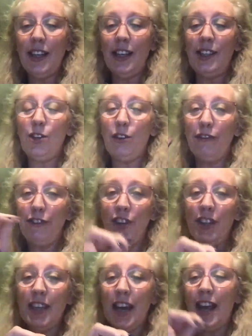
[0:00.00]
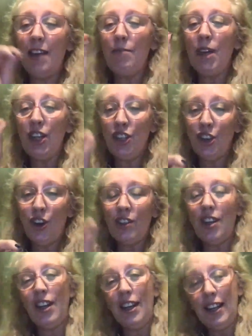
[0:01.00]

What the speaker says: is your first name dot